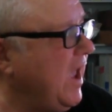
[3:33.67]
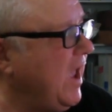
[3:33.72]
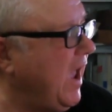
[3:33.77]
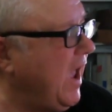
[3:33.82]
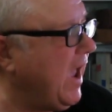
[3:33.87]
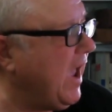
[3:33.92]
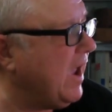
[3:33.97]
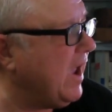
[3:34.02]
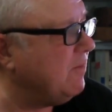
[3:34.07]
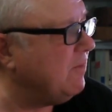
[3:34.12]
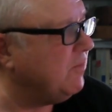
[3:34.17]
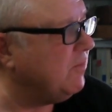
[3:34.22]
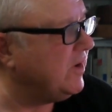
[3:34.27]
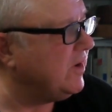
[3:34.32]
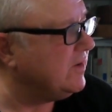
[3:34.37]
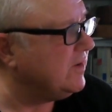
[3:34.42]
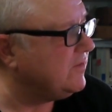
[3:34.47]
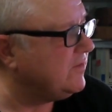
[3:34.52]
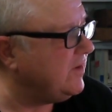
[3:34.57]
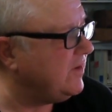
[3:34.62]
And we
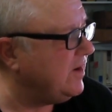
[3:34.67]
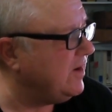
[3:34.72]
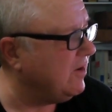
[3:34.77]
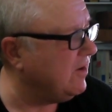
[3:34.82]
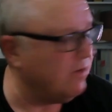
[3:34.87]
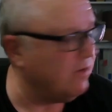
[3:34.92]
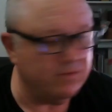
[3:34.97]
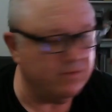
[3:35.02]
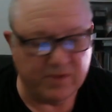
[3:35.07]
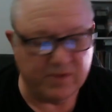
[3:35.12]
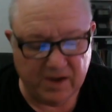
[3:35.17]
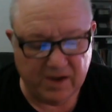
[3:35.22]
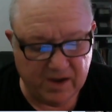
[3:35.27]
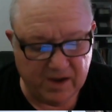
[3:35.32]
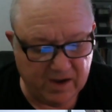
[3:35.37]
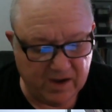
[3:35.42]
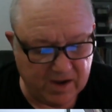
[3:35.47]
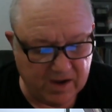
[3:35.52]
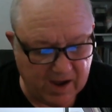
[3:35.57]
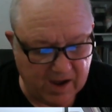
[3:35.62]
can see here
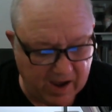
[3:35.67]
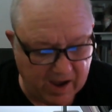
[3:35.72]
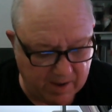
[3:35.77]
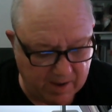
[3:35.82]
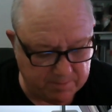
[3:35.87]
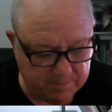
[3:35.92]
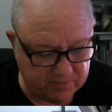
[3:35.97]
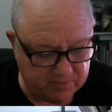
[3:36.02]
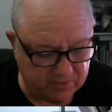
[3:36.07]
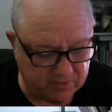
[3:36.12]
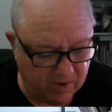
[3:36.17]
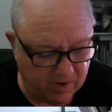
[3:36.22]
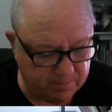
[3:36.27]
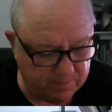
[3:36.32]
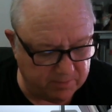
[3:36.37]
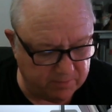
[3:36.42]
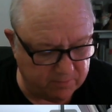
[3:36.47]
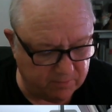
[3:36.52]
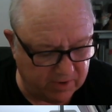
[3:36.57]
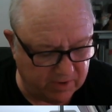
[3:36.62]
the app is up
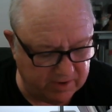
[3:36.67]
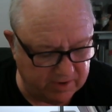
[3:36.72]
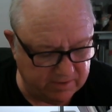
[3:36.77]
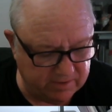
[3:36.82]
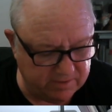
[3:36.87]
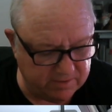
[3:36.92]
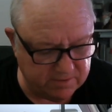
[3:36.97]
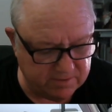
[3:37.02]
and running.